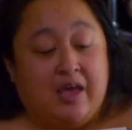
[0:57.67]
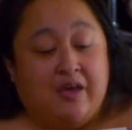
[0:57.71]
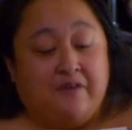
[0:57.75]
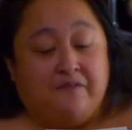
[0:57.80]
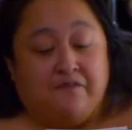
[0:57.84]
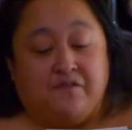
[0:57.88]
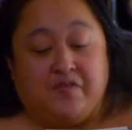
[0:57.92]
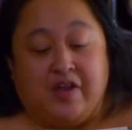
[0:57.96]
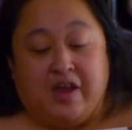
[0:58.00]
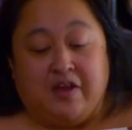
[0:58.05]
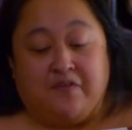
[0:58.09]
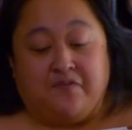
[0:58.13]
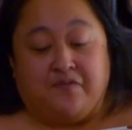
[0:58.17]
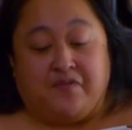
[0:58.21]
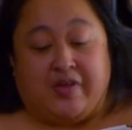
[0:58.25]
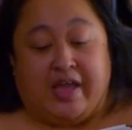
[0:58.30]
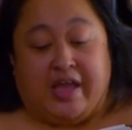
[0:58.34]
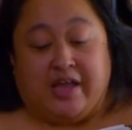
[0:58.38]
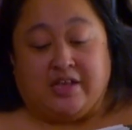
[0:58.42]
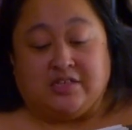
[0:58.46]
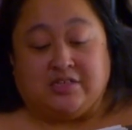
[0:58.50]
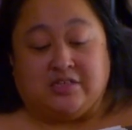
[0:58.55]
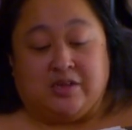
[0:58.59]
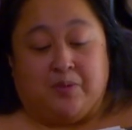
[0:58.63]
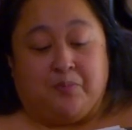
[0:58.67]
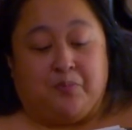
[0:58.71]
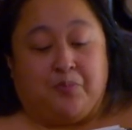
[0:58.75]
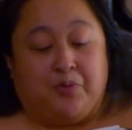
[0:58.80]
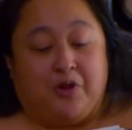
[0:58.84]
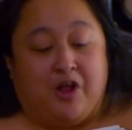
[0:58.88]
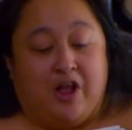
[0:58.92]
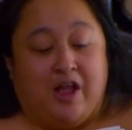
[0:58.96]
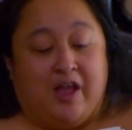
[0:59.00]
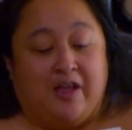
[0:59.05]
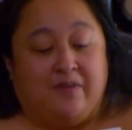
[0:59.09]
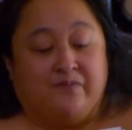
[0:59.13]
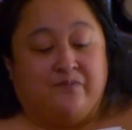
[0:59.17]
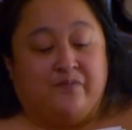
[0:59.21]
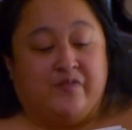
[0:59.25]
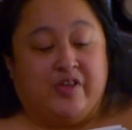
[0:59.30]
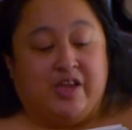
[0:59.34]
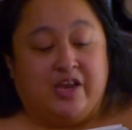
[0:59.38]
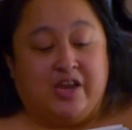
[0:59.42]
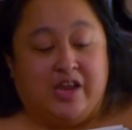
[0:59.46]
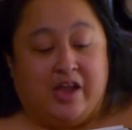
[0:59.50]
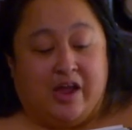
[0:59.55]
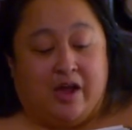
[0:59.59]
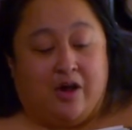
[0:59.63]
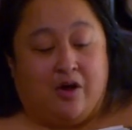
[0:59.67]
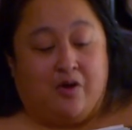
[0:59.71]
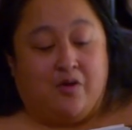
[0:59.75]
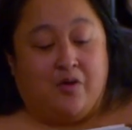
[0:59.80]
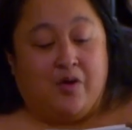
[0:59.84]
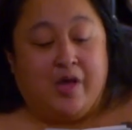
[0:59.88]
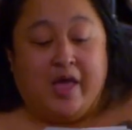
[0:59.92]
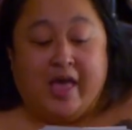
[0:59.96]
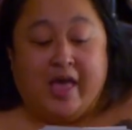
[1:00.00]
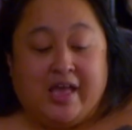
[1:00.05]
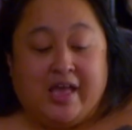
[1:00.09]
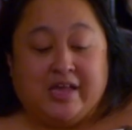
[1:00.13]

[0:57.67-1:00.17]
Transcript: Fairfax on Prime Video.